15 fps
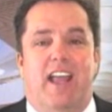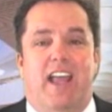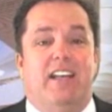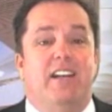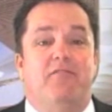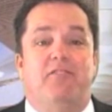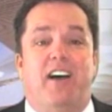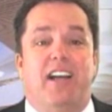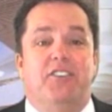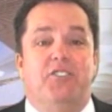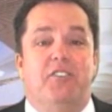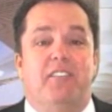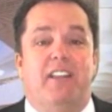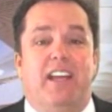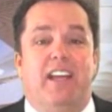An
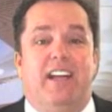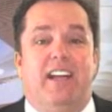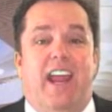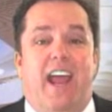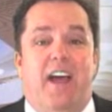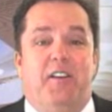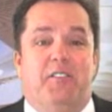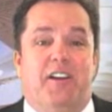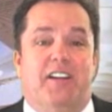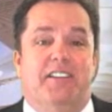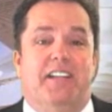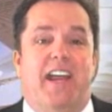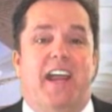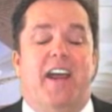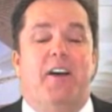advisor they can count on
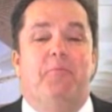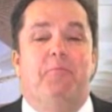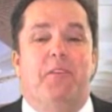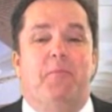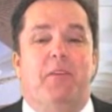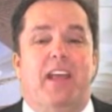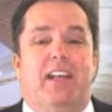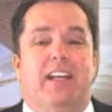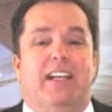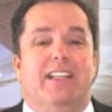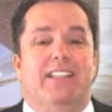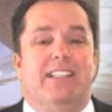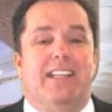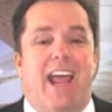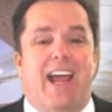to help them get
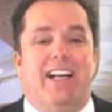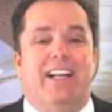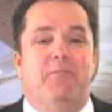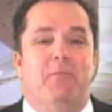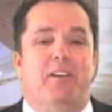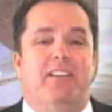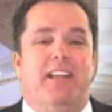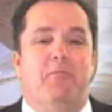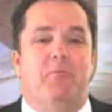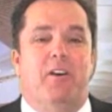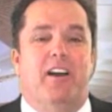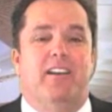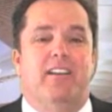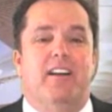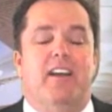exactly what they
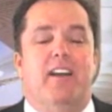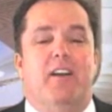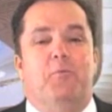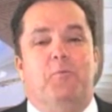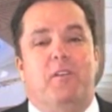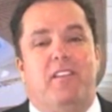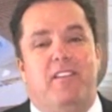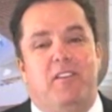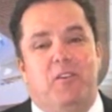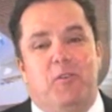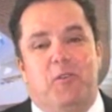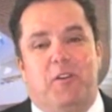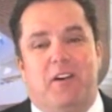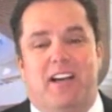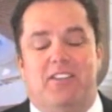want with
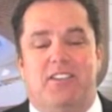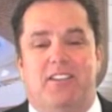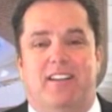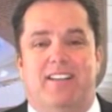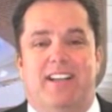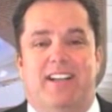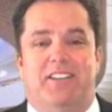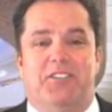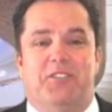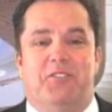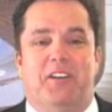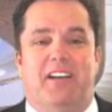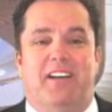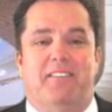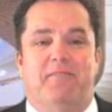your excellent
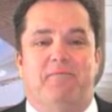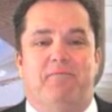dentistry.